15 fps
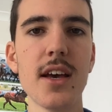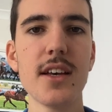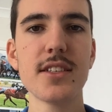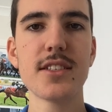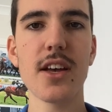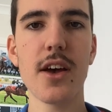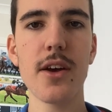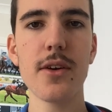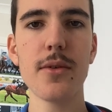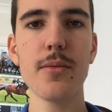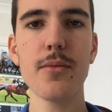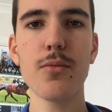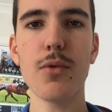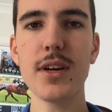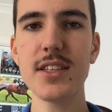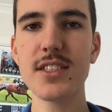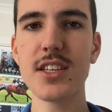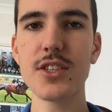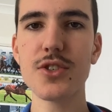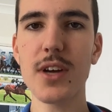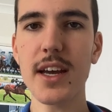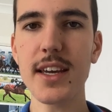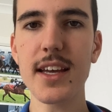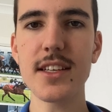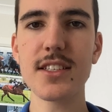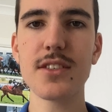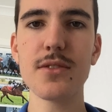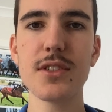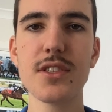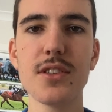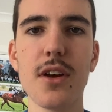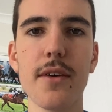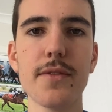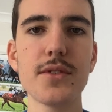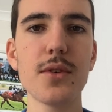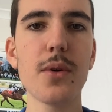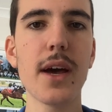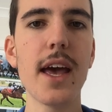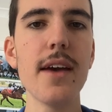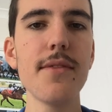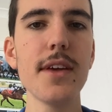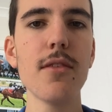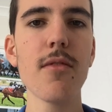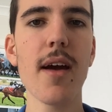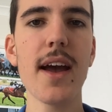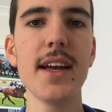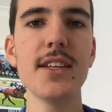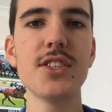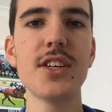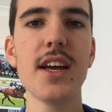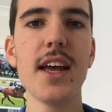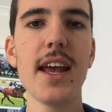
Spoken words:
So once a track gets to a soft or heavy range,